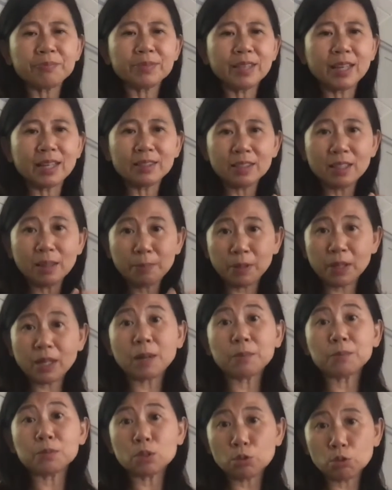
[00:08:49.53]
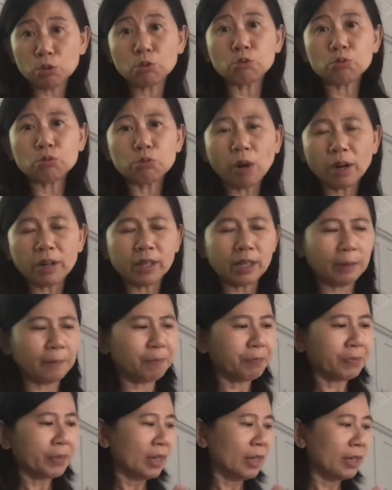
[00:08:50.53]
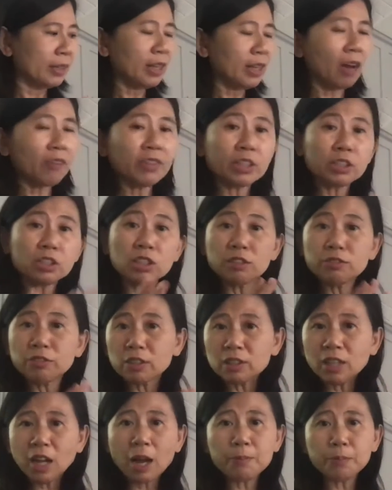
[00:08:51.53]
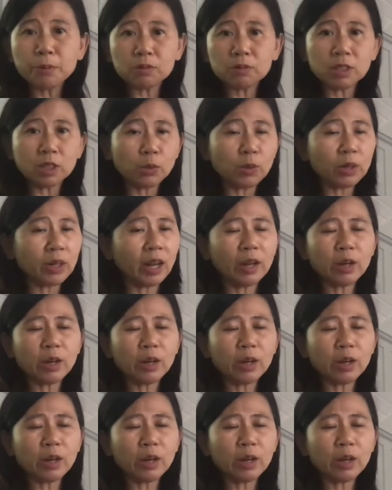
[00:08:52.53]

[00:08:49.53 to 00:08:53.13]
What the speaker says: then it becomes too runny. Now, there's different type of liquid.